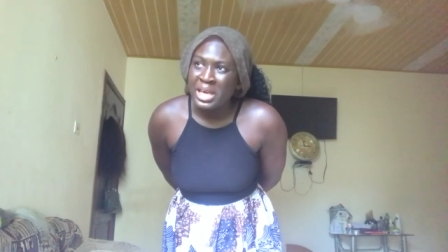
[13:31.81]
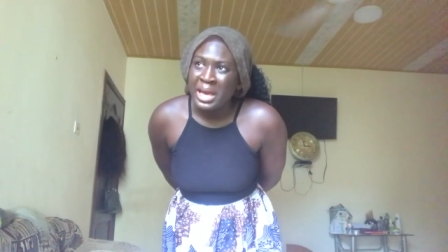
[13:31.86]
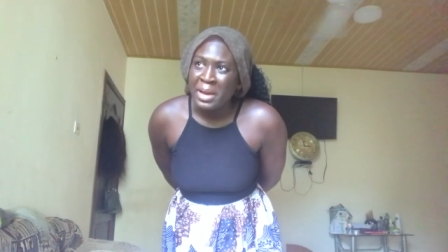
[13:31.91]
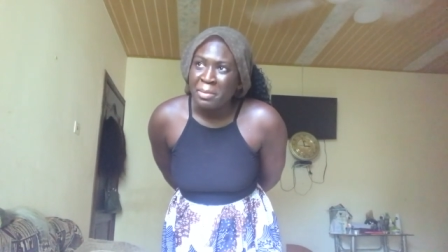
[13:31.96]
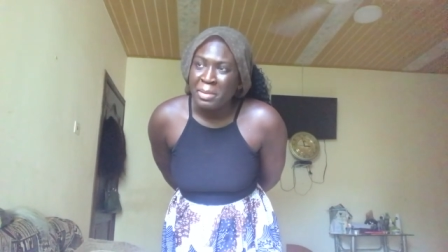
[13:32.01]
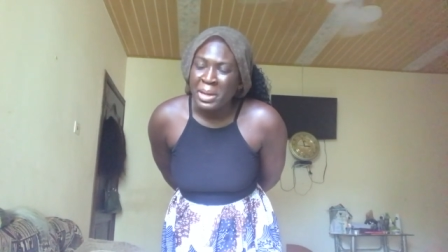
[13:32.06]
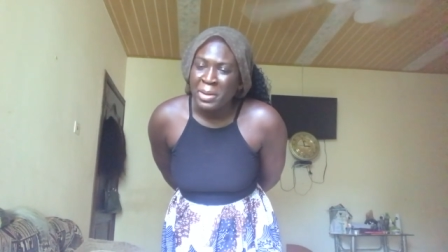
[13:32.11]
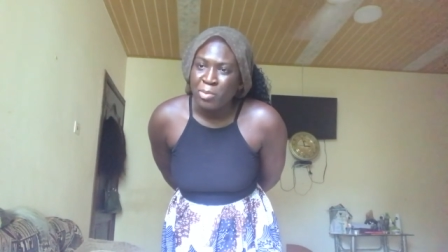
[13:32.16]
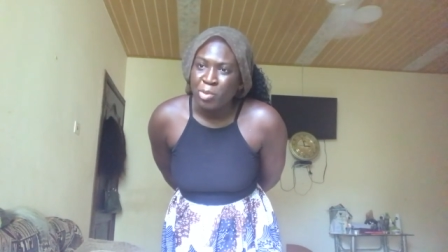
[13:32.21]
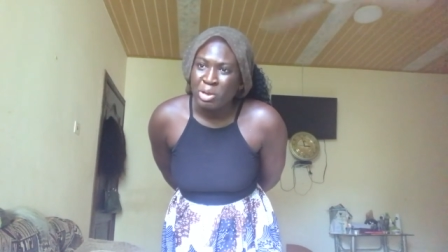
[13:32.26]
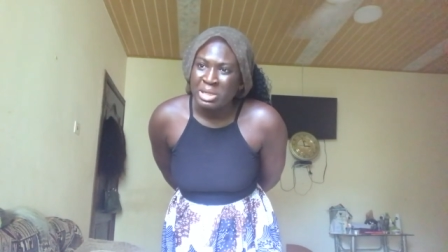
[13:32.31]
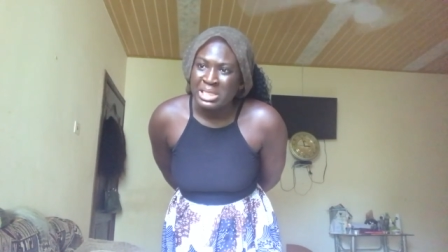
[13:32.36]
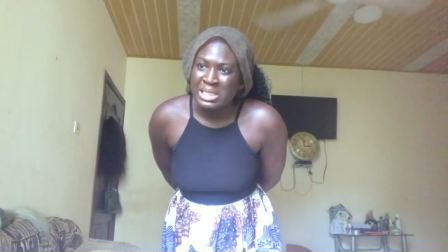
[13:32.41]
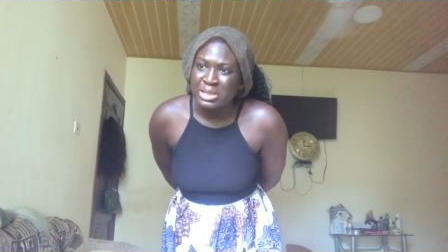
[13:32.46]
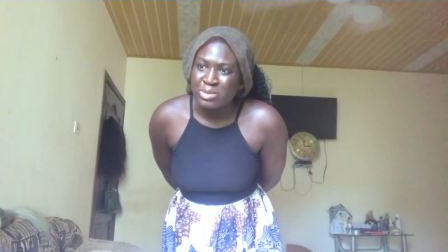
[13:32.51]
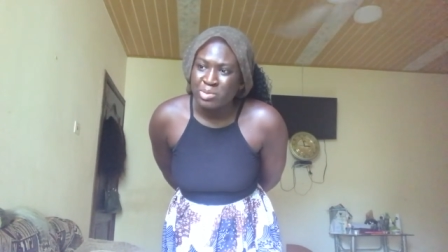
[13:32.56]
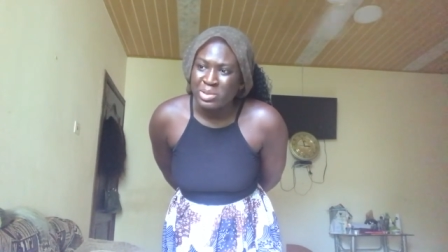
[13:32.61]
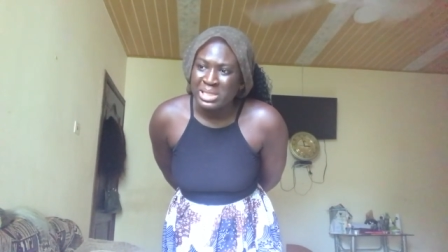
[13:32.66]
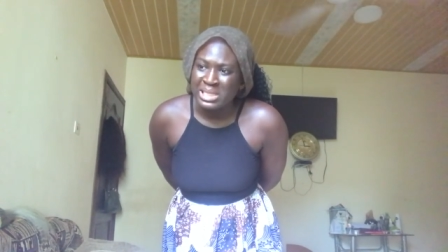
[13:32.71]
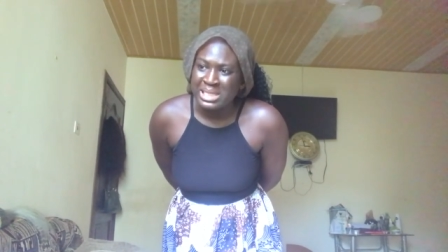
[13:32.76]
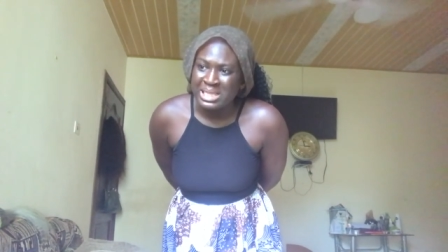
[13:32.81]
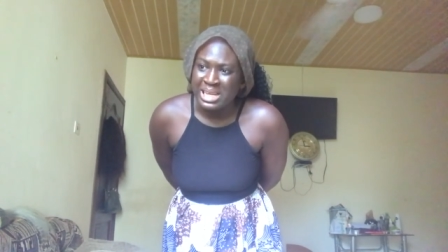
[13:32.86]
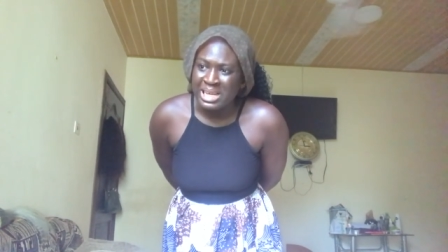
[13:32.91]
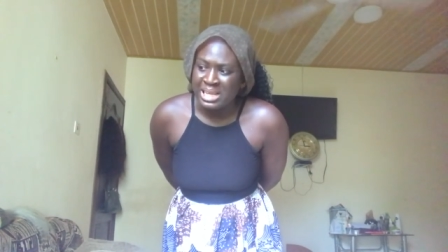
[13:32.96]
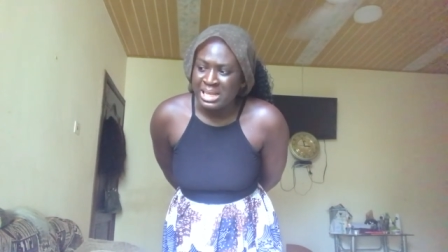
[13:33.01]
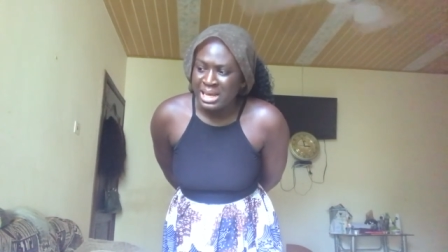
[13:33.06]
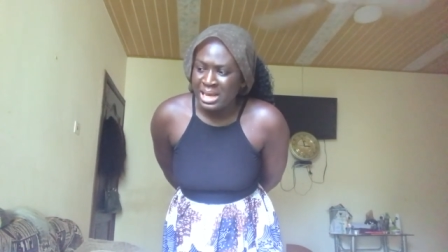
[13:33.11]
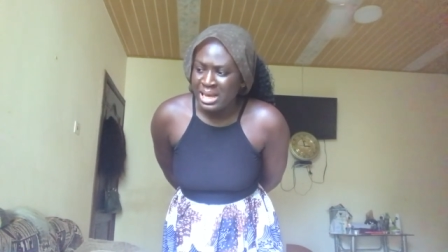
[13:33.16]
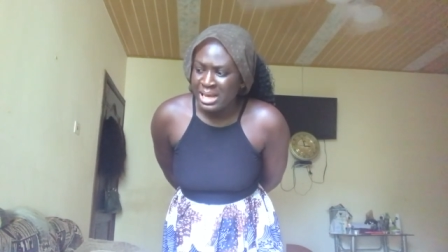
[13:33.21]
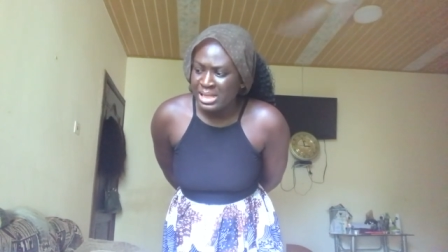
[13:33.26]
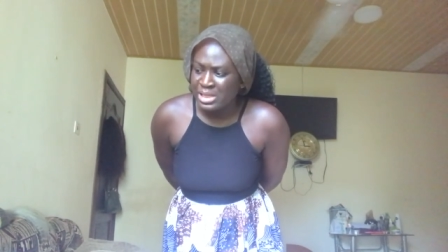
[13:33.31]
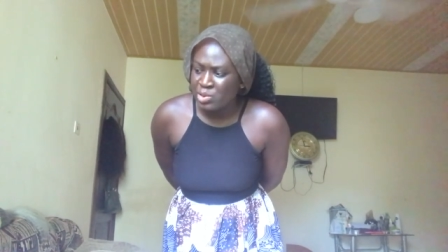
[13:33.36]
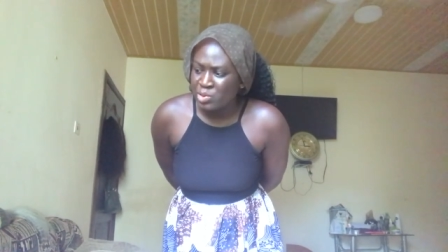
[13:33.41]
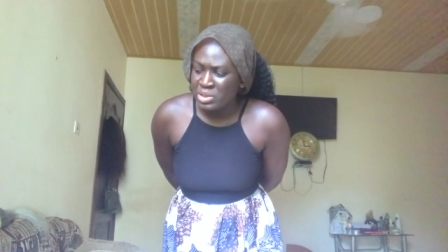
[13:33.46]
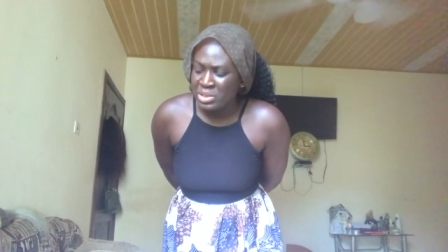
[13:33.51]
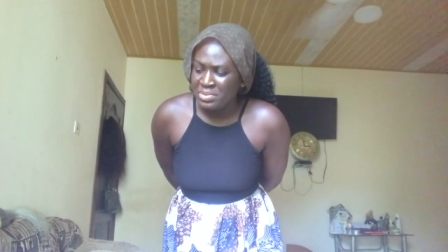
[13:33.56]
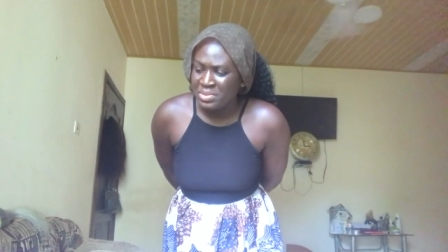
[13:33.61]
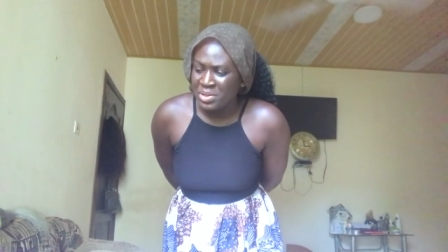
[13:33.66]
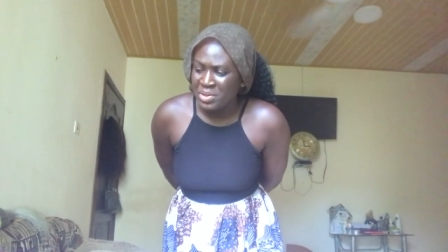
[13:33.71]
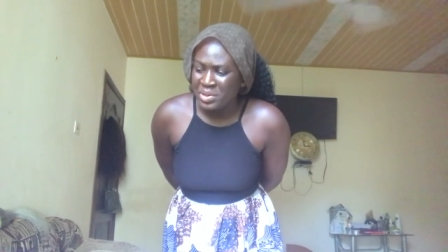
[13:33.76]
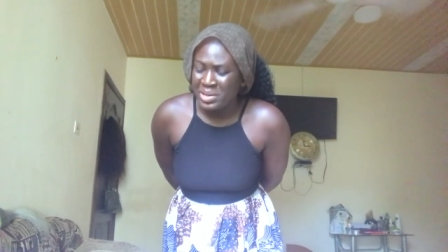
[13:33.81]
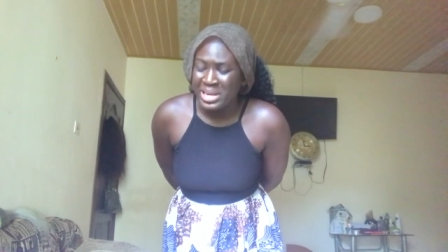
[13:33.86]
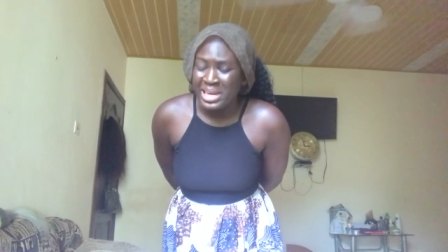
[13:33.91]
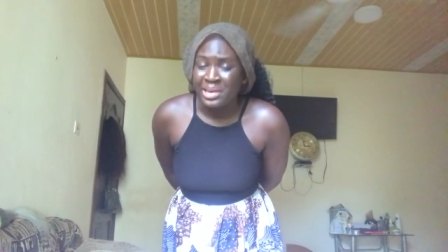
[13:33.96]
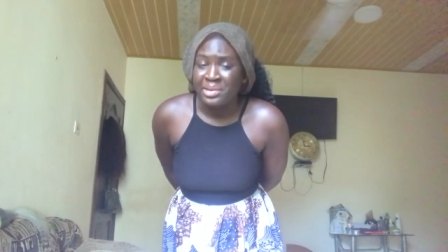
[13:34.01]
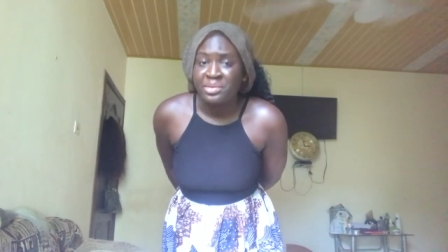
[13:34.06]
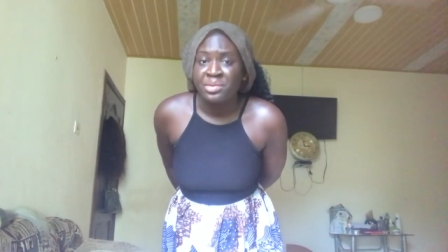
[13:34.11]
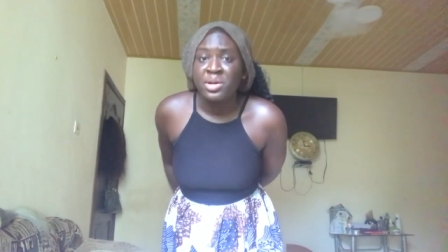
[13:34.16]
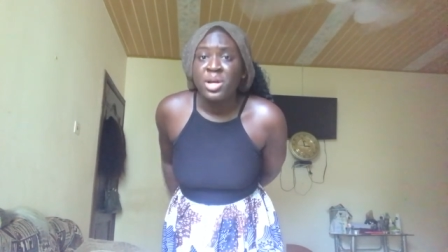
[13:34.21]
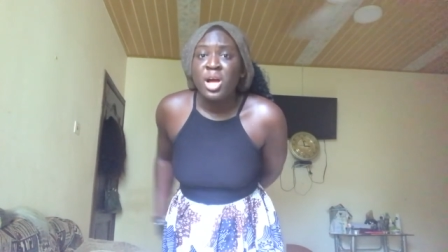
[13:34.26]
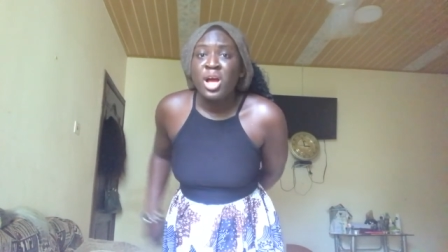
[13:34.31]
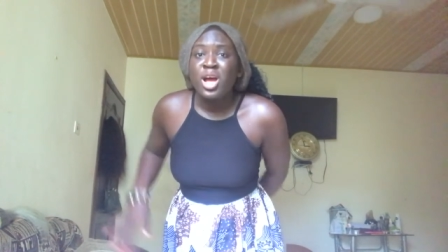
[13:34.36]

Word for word: mm what's what is that? As a winning canoe.